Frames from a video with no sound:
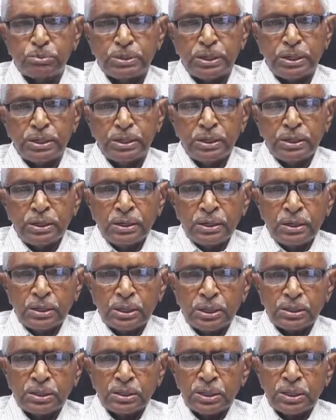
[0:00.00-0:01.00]
be
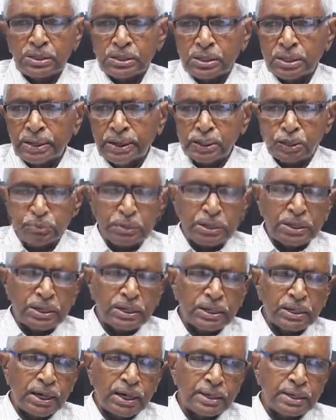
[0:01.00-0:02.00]
conducted as per the
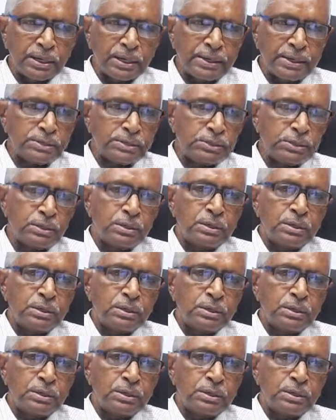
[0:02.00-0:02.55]
guidelines